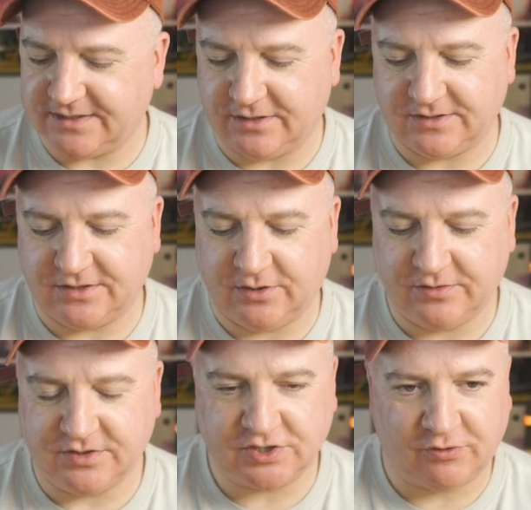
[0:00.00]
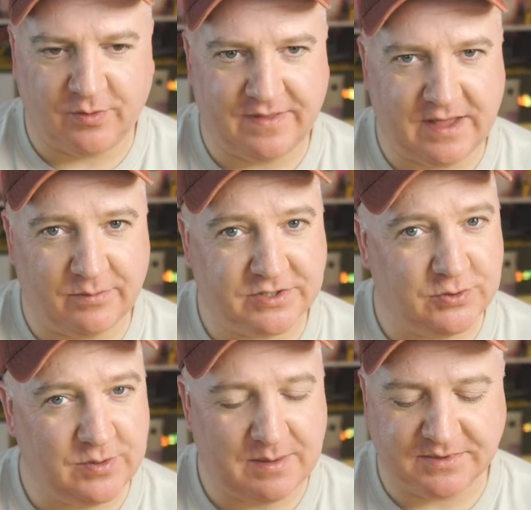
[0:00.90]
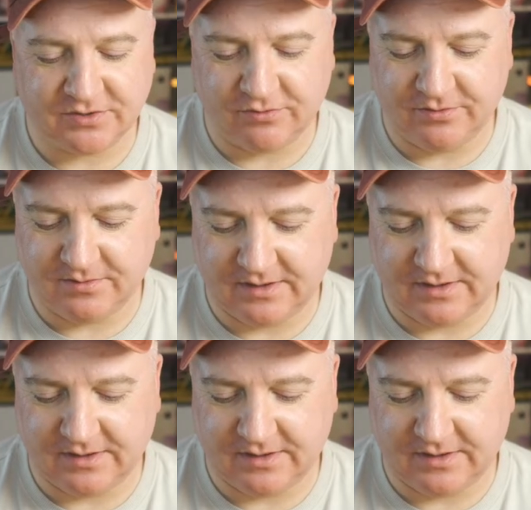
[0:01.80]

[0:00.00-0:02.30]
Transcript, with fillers: that you can screw in there with two M screw,